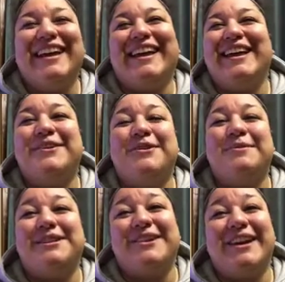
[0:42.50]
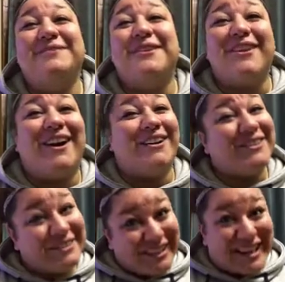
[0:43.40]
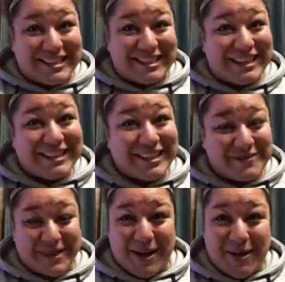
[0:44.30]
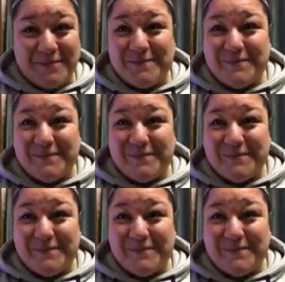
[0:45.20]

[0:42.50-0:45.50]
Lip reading: and we'll be training for the Arnold Classic coming up.